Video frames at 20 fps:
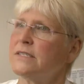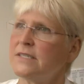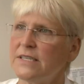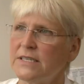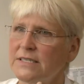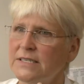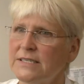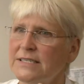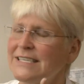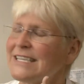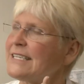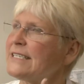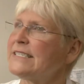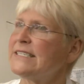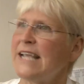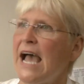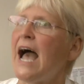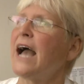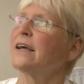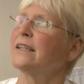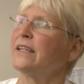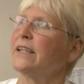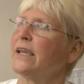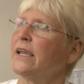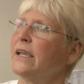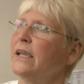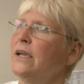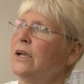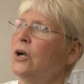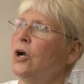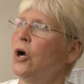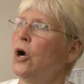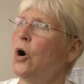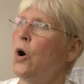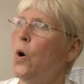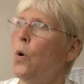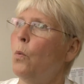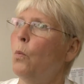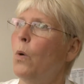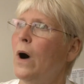This is exactly
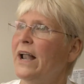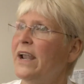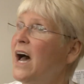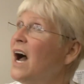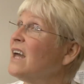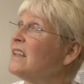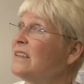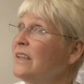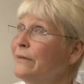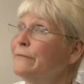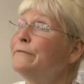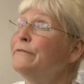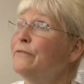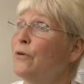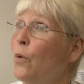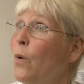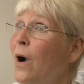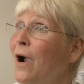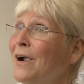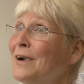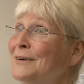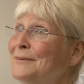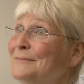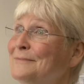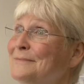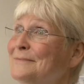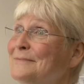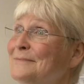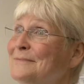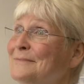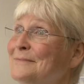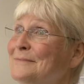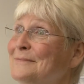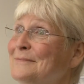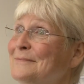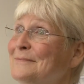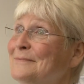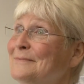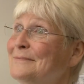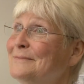what I live for.
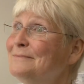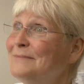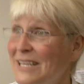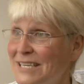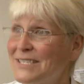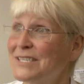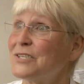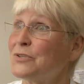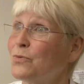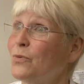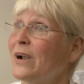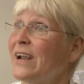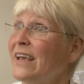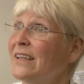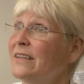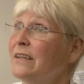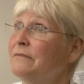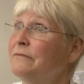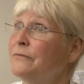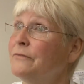This is what I live